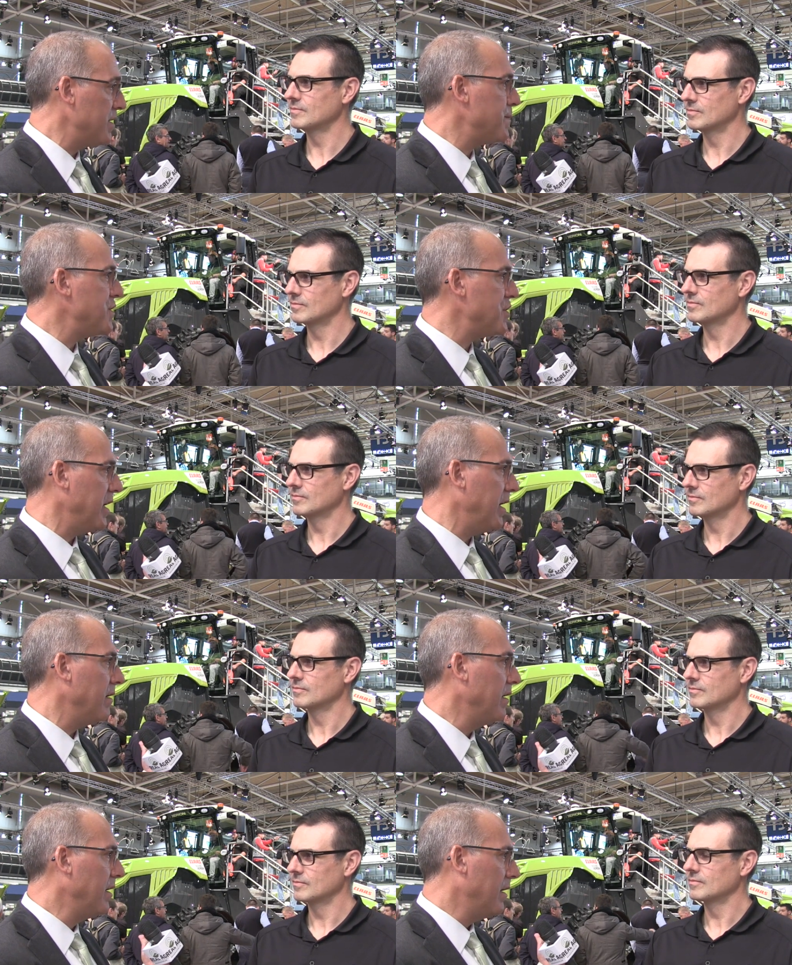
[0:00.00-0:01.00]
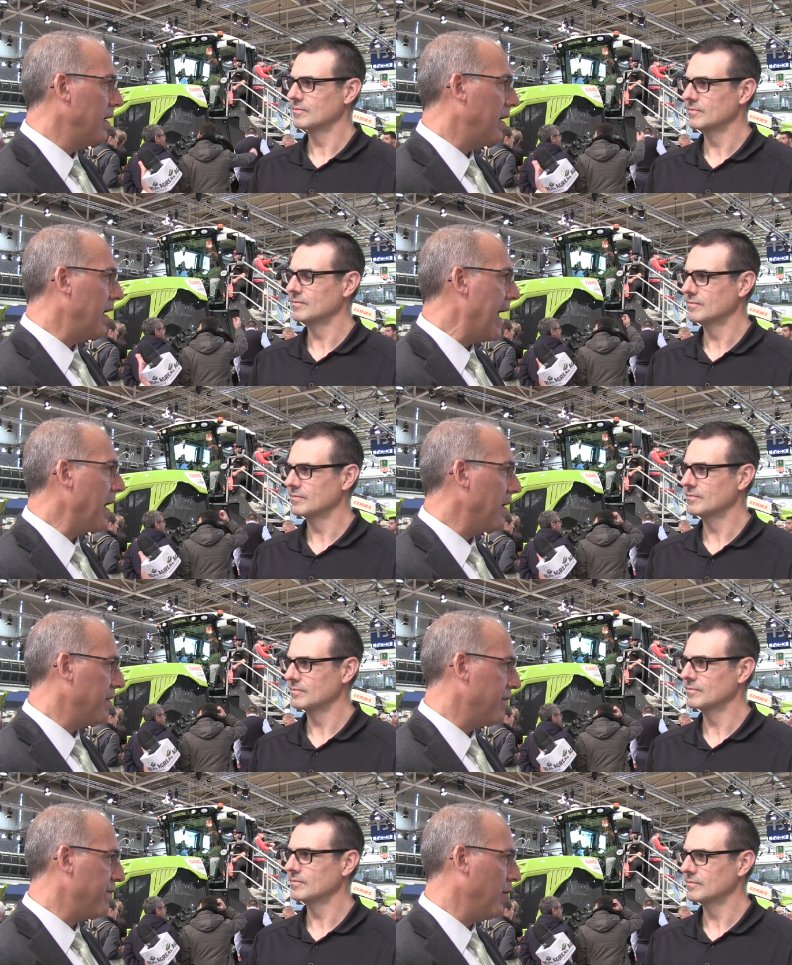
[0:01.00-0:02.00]
Speaker 1: this machine uh, out
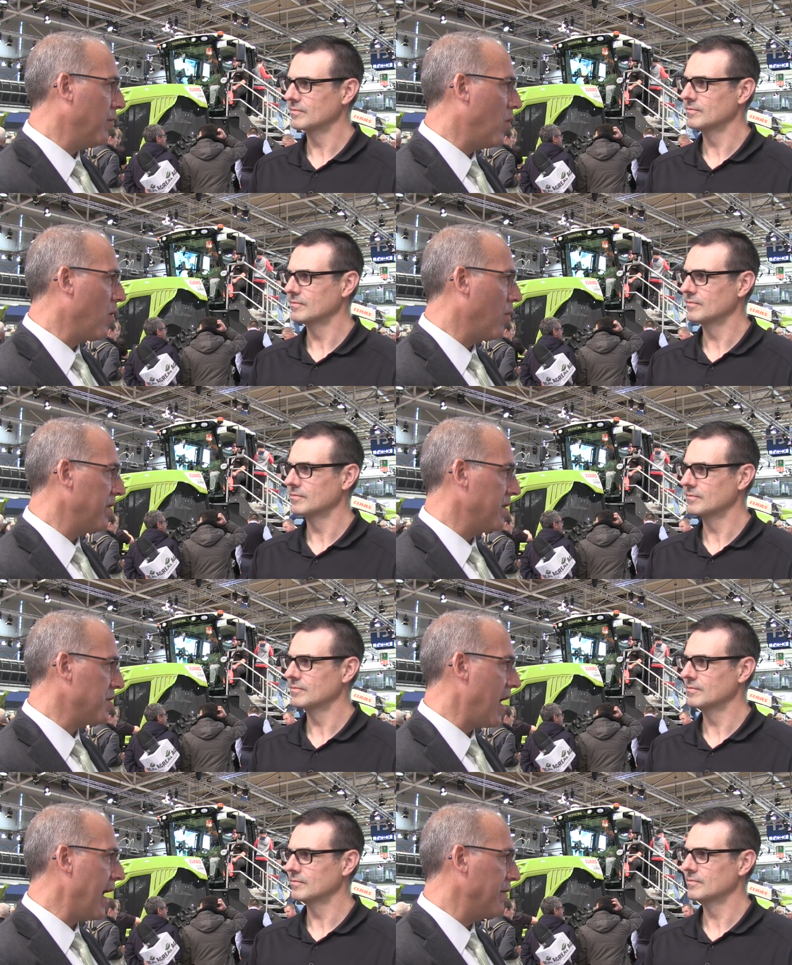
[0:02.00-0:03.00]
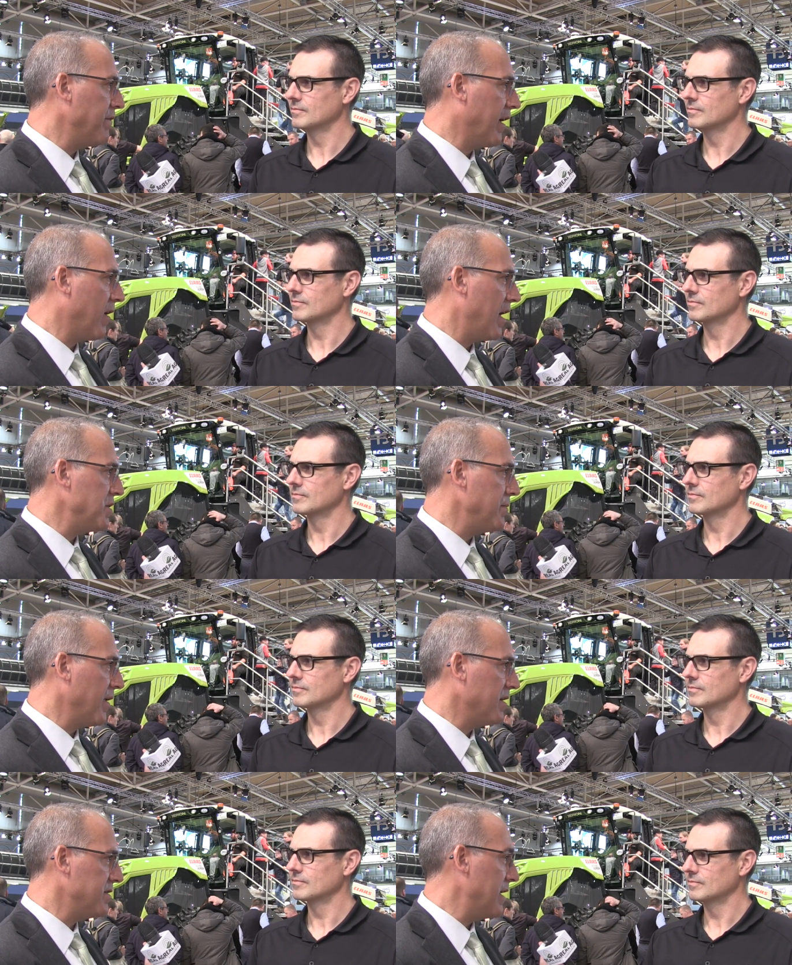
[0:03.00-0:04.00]
into the field more with a track
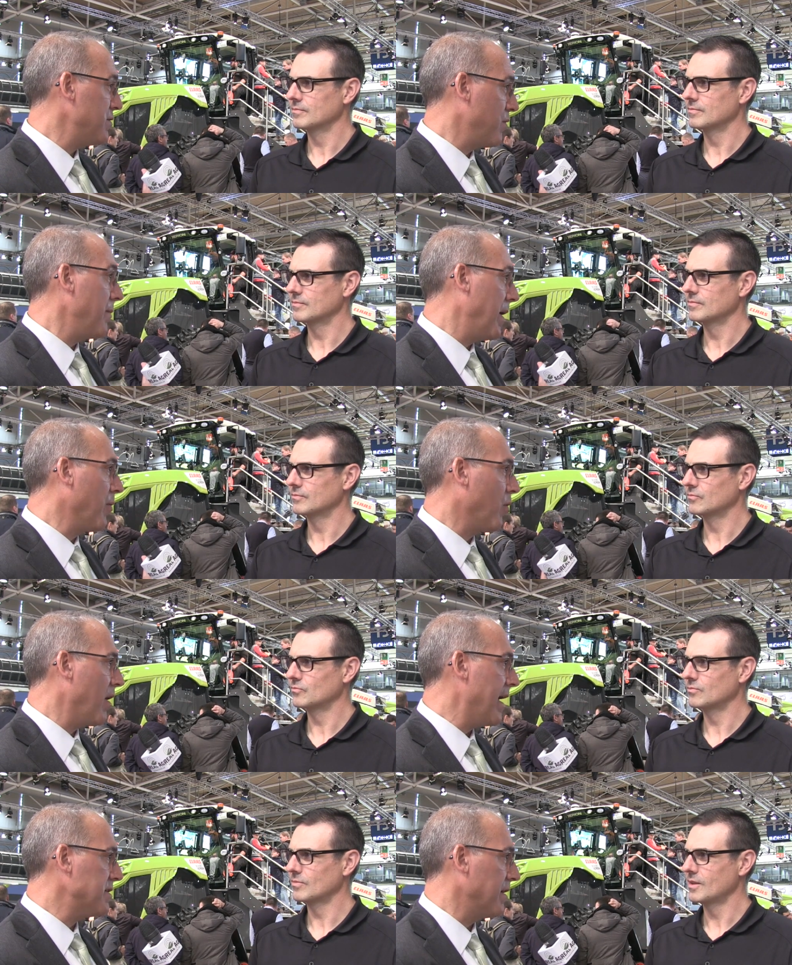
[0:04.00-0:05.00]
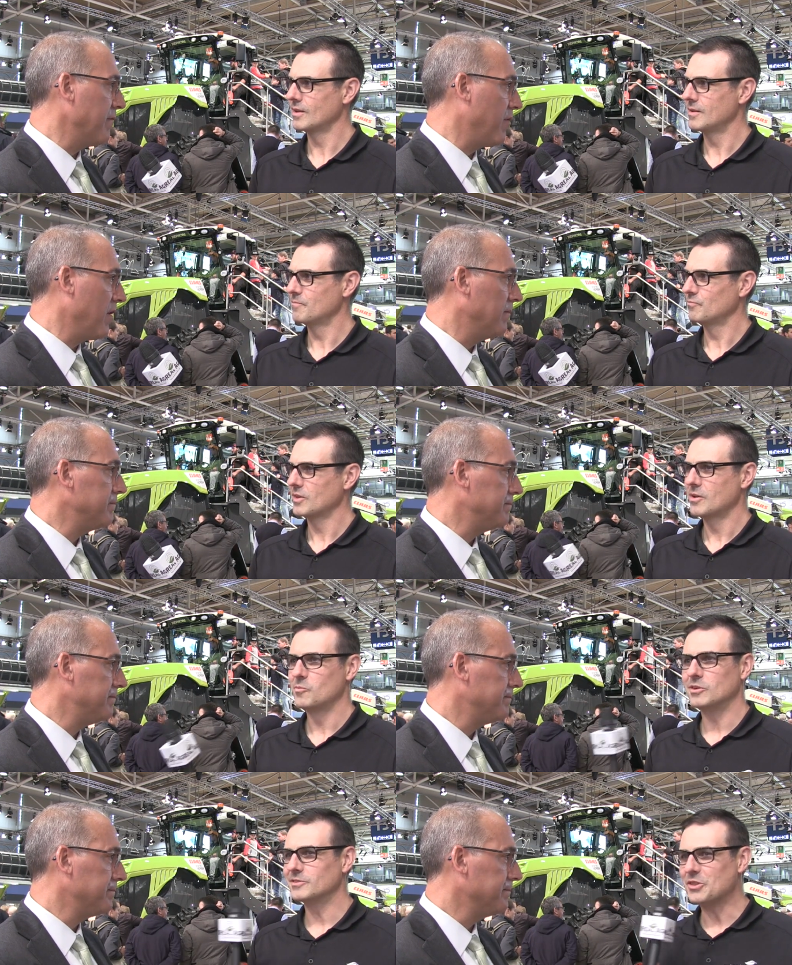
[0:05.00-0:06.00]
configuration, because that's what people were asking for.
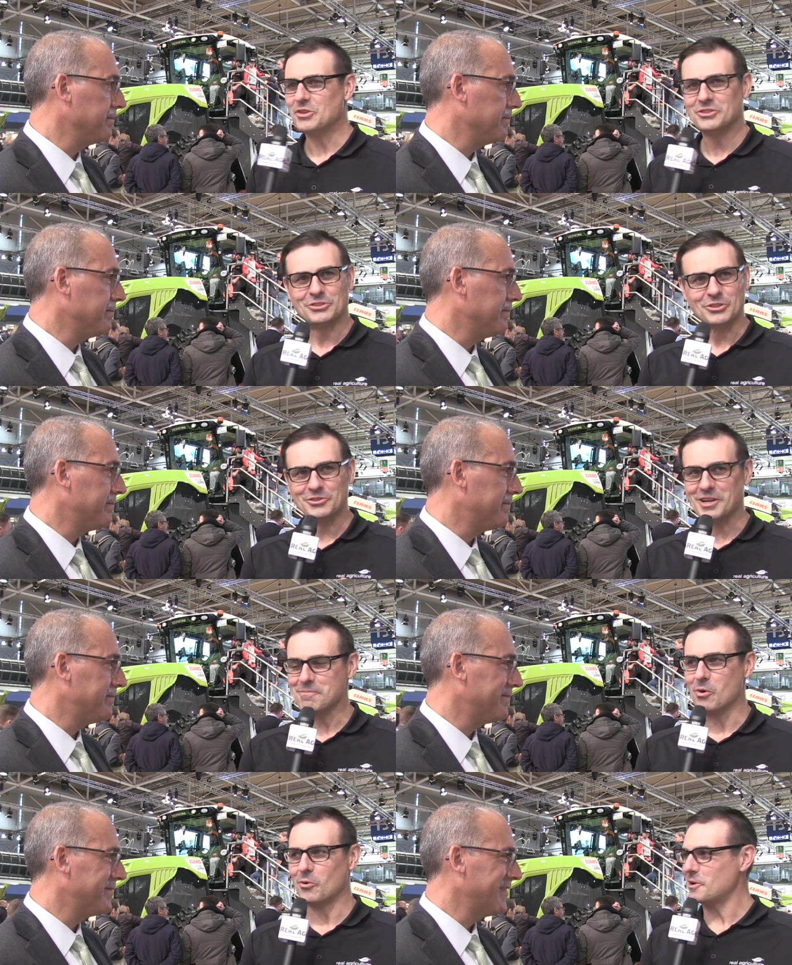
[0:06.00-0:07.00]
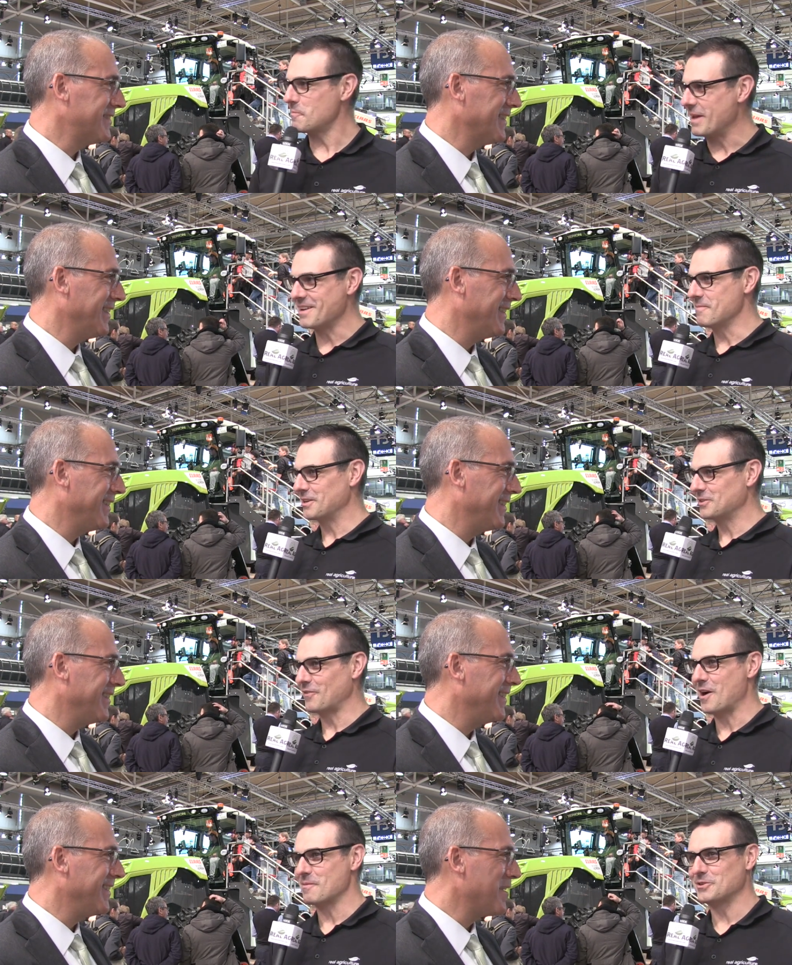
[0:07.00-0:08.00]
Speaker 2: Well, nothing stirs up more debate
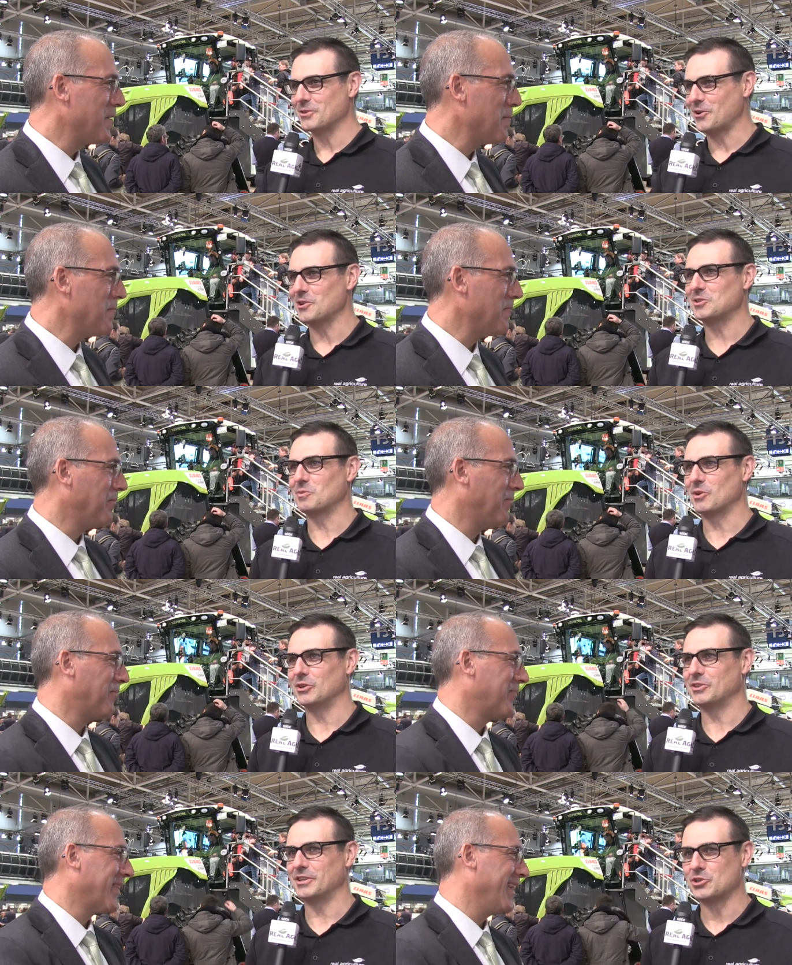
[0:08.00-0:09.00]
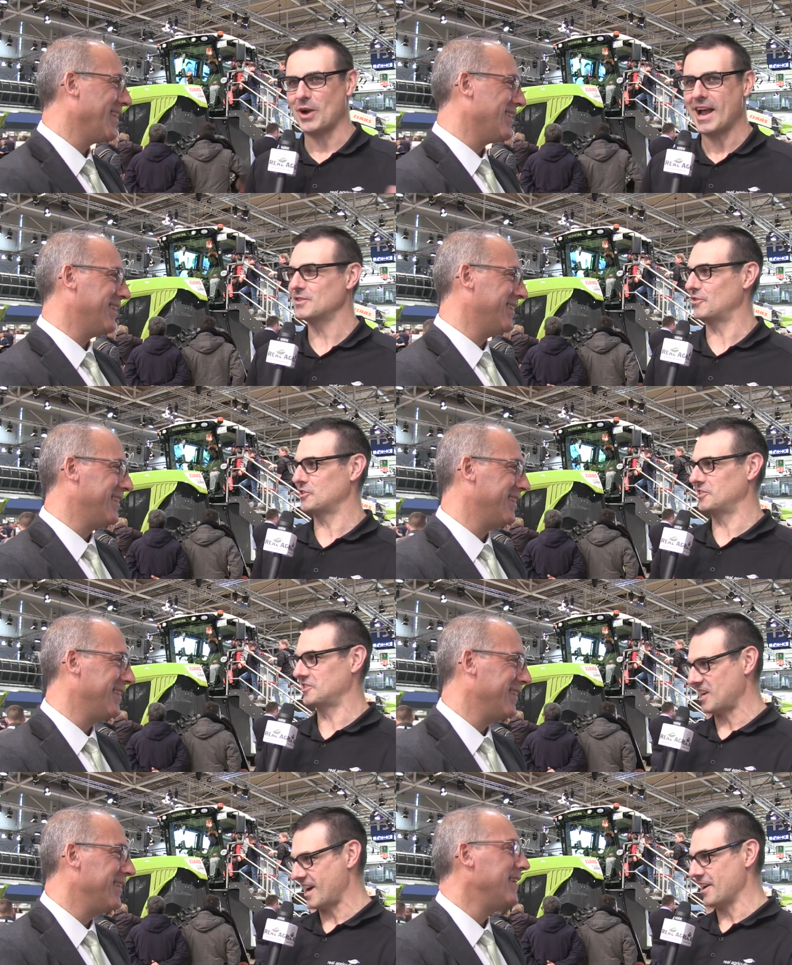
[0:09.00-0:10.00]
amongst farmers across the world than tracks
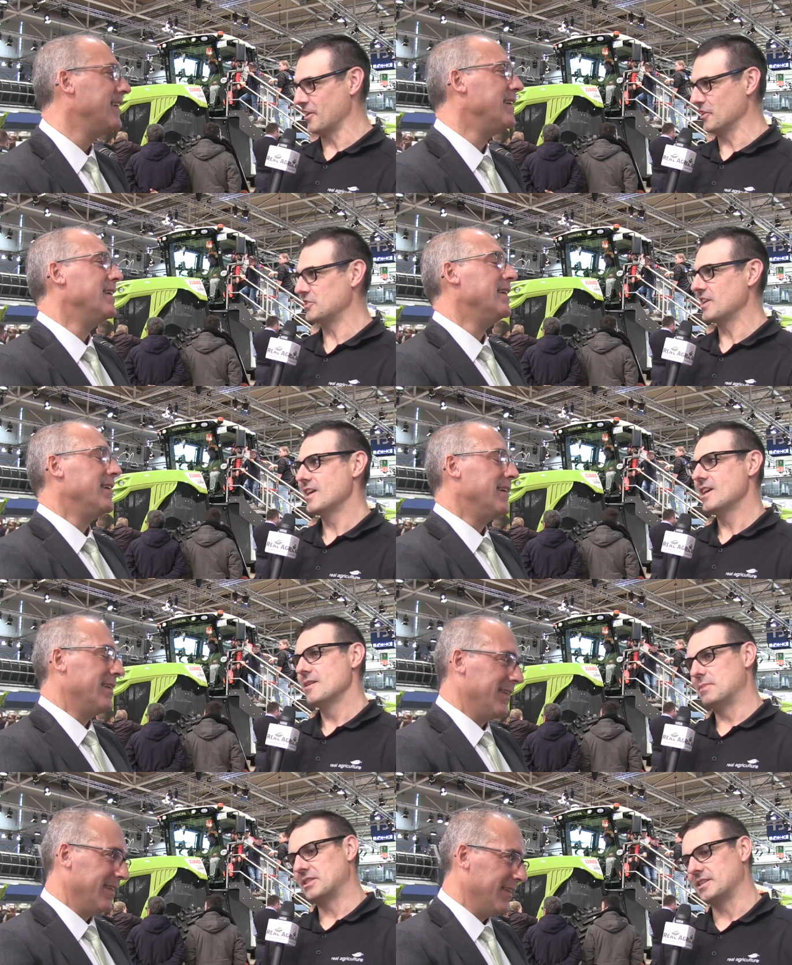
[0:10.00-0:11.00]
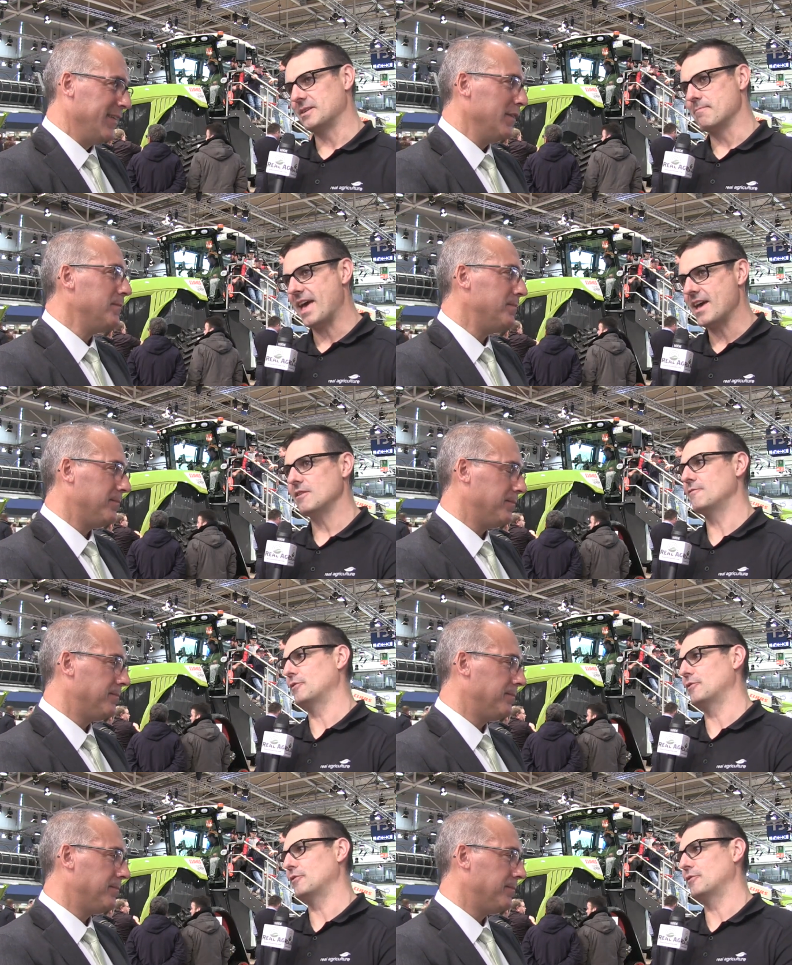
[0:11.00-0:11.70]
versus tires. But the demand